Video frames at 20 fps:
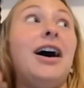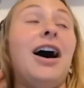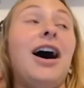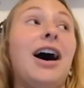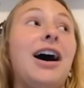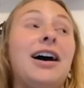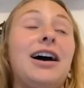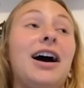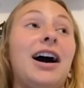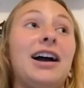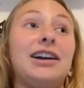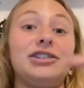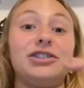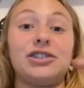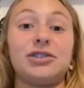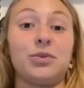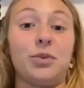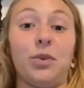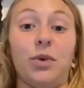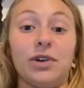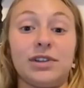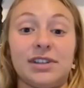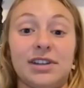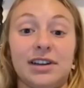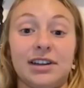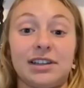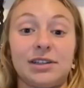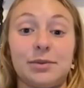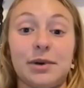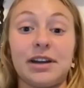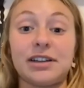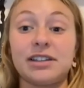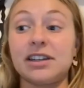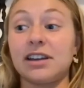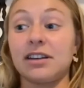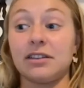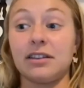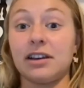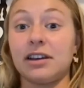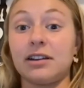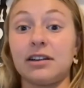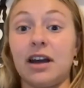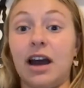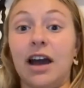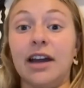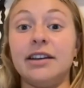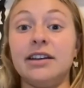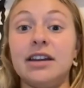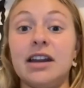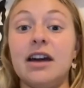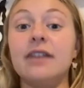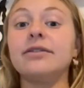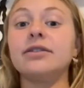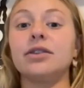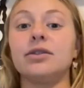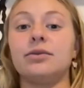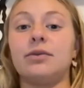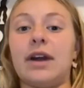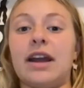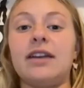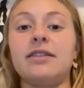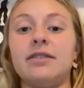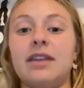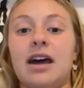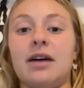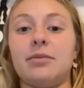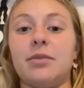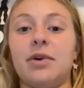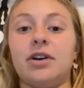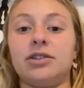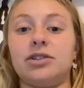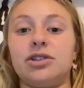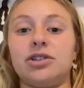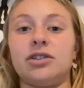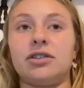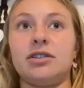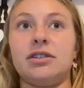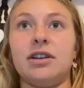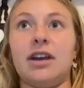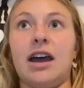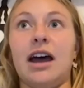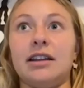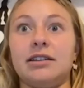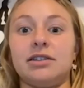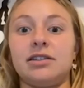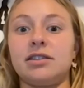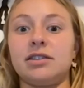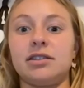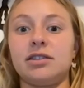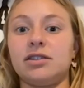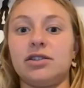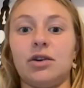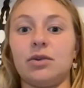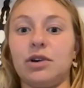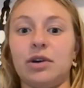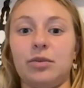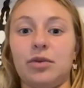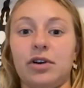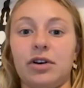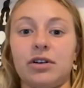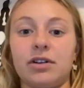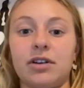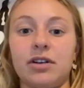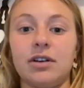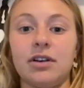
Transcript: I just wasn't expecting it. Like I never ran that much at Stony Brook.